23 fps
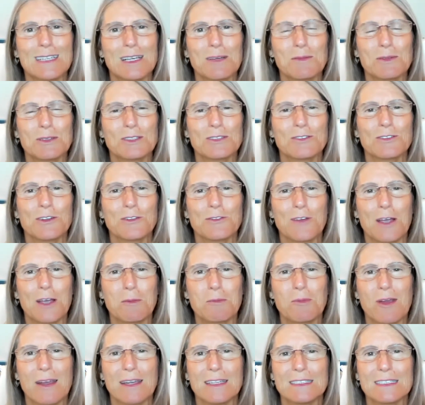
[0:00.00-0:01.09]
that beautiful
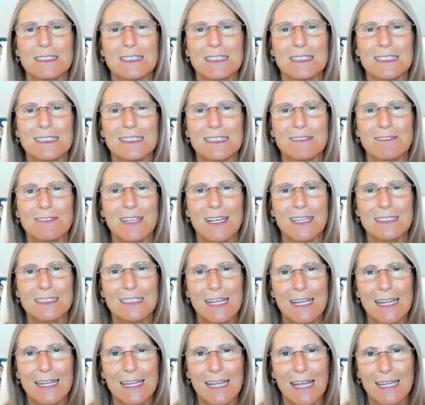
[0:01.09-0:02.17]
vibration of the
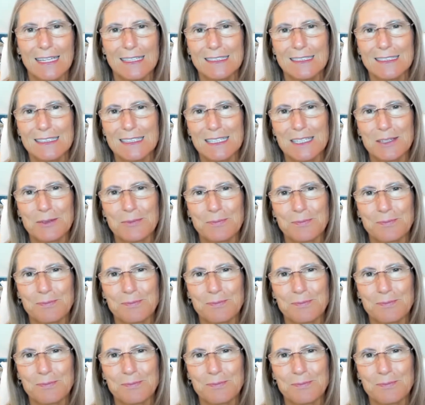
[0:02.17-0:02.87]
angelic energy.